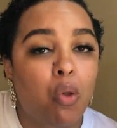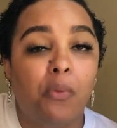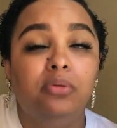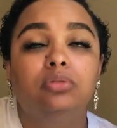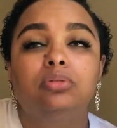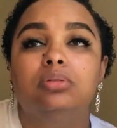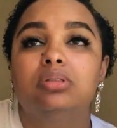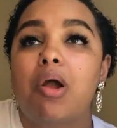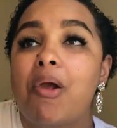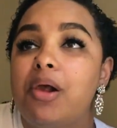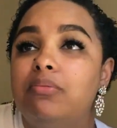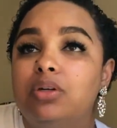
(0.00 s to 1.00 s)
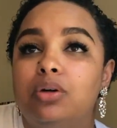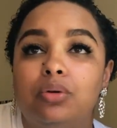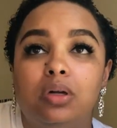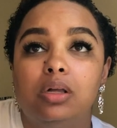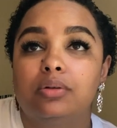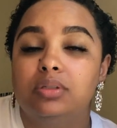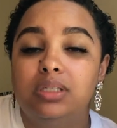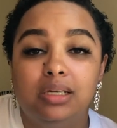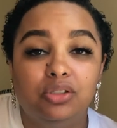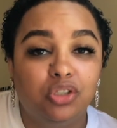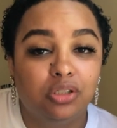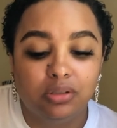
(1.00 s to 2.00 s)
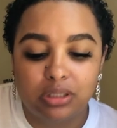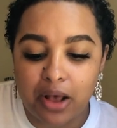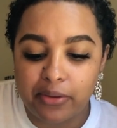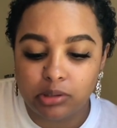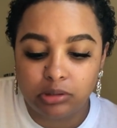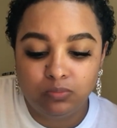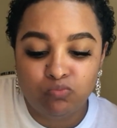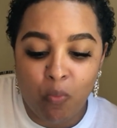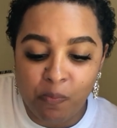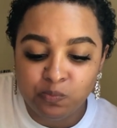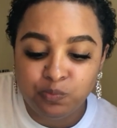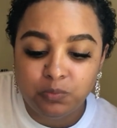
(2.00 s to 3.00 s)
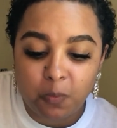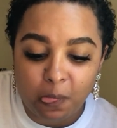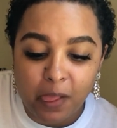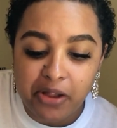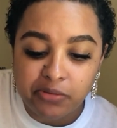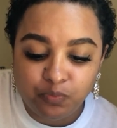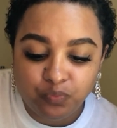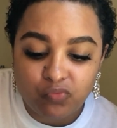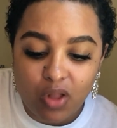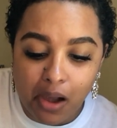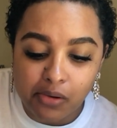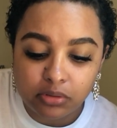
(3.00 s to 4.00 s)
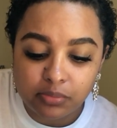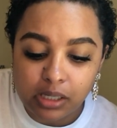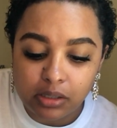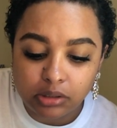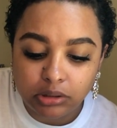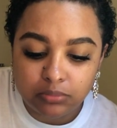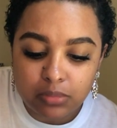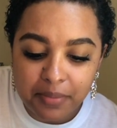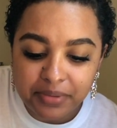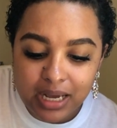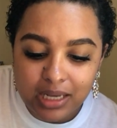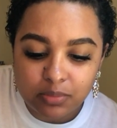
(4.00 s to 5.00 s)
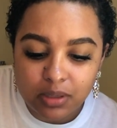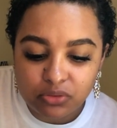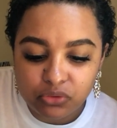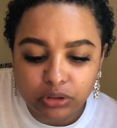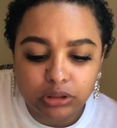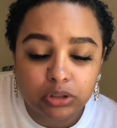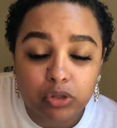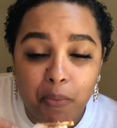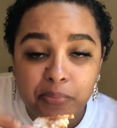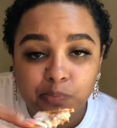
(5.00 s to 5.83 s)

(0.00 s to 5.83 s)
We used to love to go to Uncle Ted and Jerry's house. I was my mom and dad's best friends.